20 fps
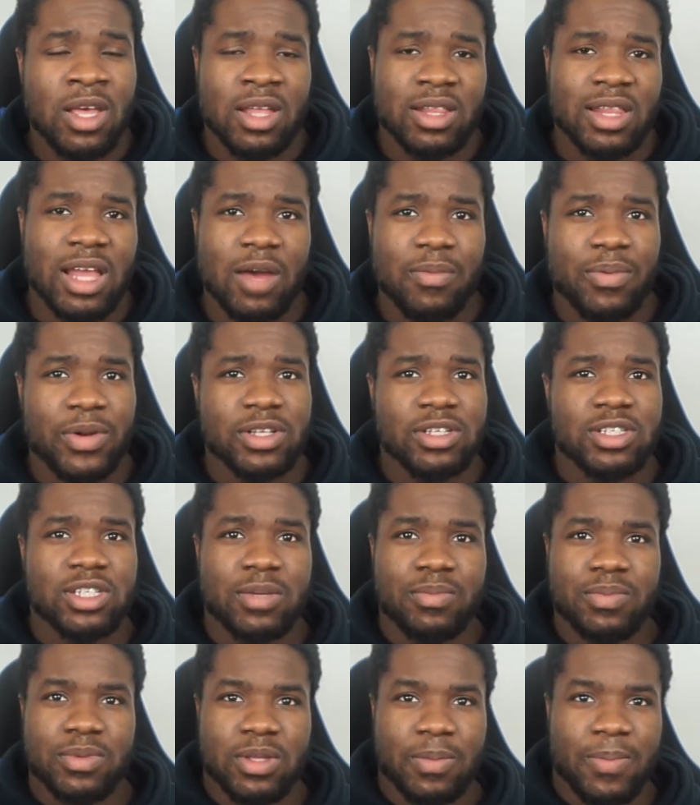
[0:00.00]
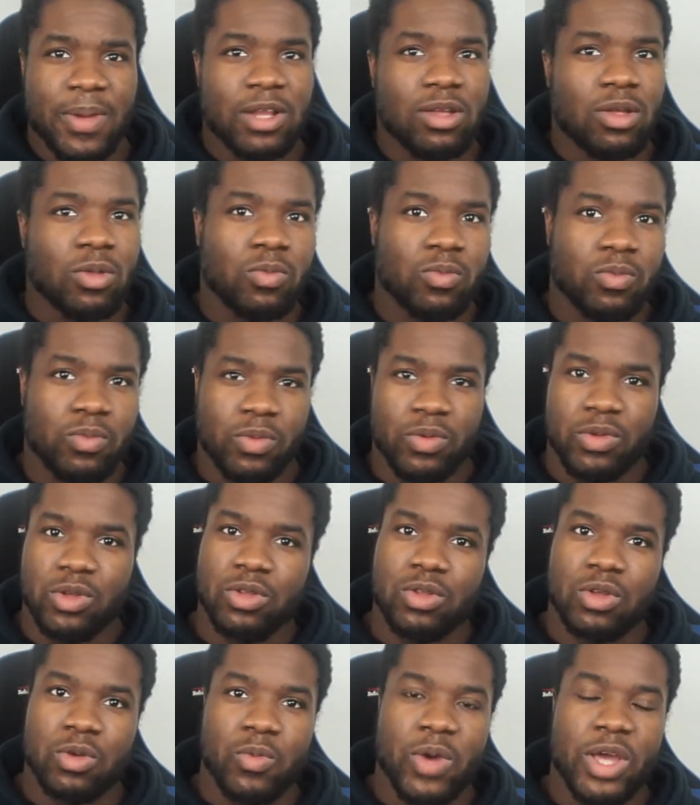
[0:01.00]
Now apprenticeship, depending
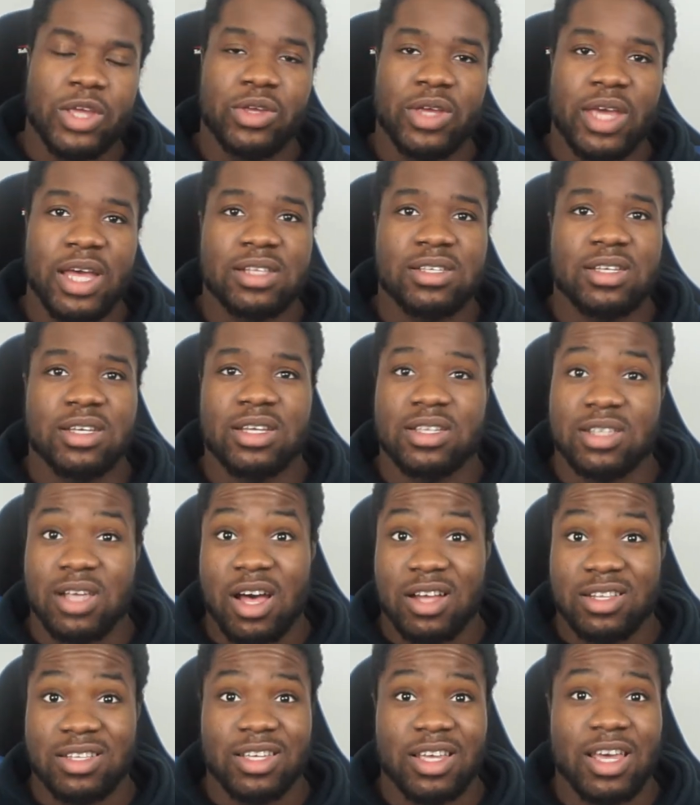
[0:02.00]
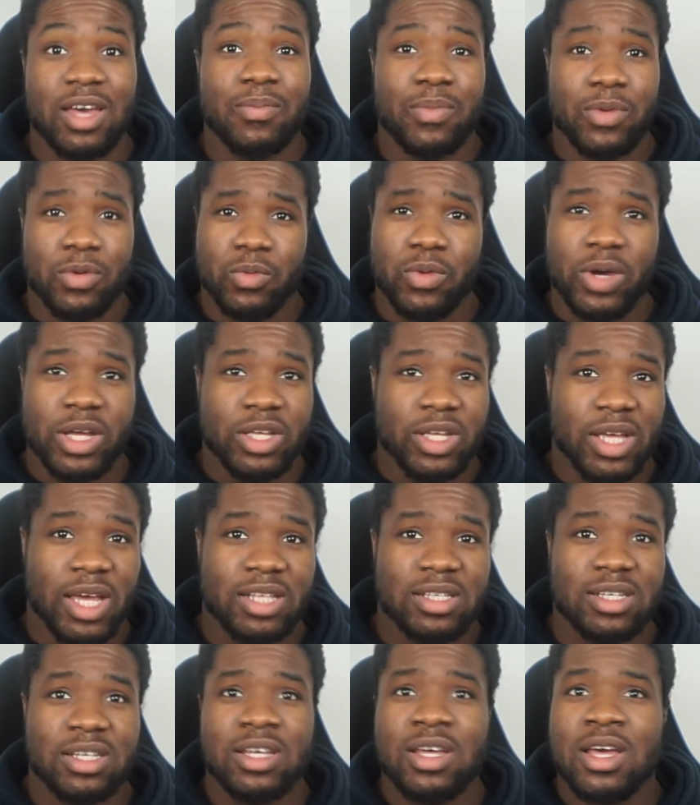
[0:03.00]
on where you get it, it's hard to get, but where you
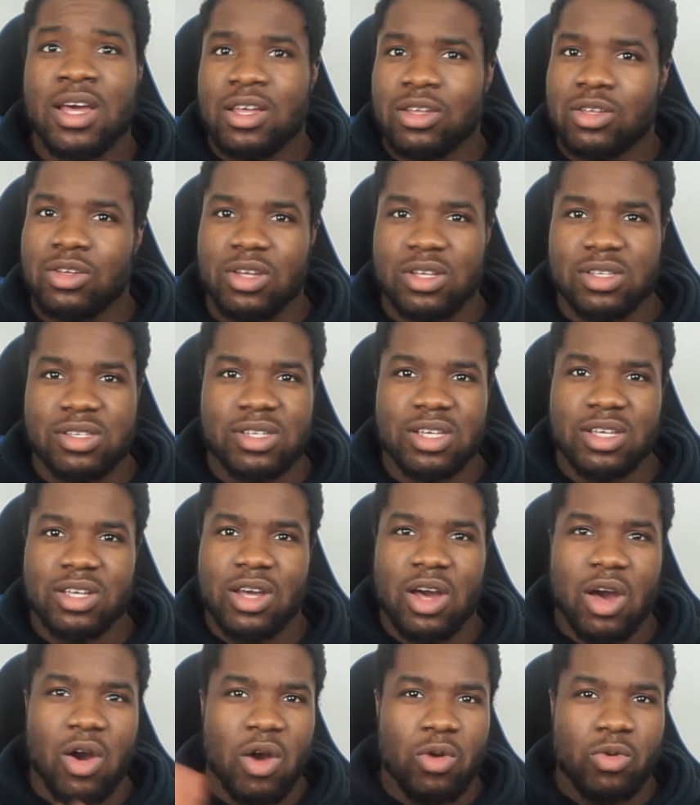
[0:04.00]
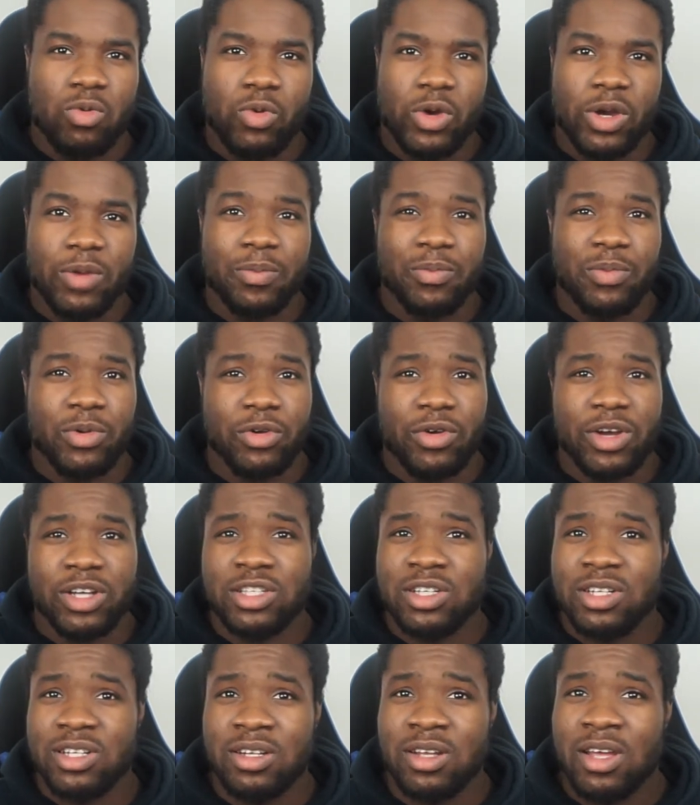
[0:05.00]
get it, you can see a quick
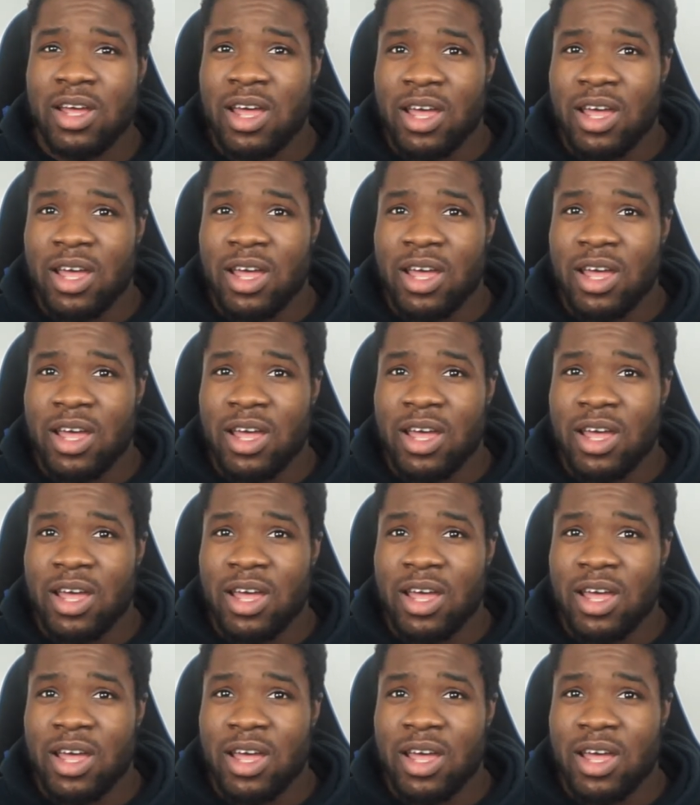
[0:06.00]
progression.